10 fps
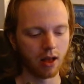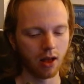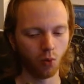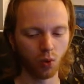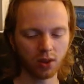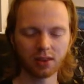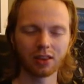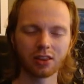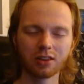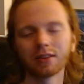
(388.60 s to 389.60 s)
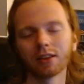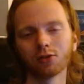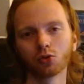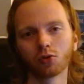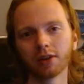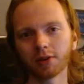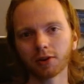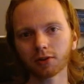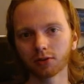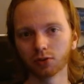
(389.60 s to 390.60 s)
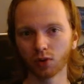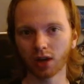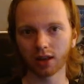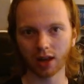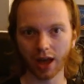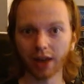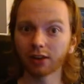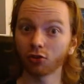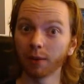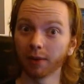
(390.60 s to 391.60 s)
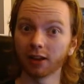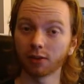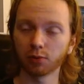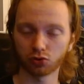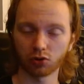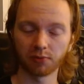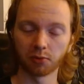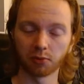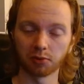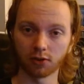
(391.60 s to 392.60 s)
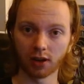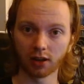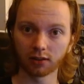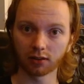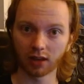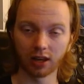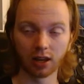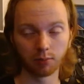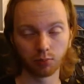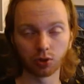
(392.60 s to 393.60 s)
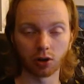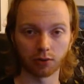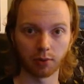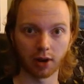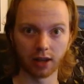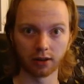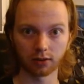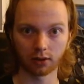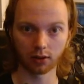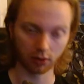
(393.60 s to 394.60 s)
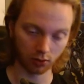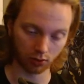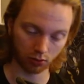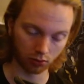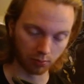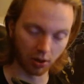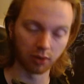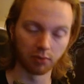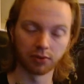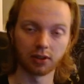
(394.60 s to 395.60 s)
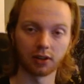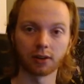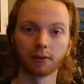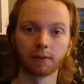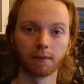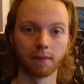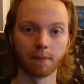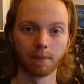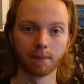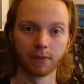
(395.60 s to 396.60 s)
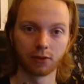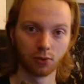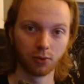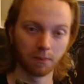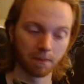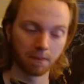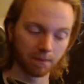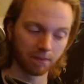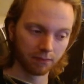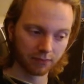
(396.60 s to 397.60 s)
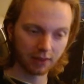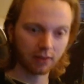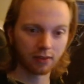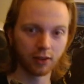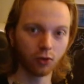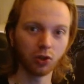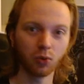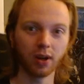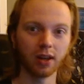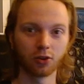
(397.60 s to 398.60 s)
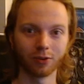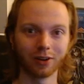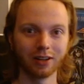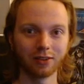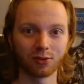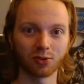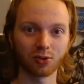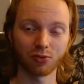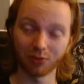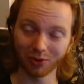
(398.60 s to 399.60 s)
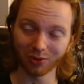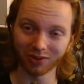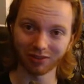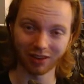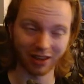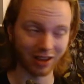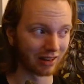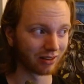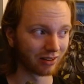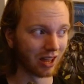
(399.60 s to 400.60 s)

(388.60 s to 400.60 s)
When she is sent to the graveyard, you can add a Tri-Brigade spell trap from your deck to your hand, and then put a card from your hand to the bottom of the deck. So this is the only way currently to search Revolt, and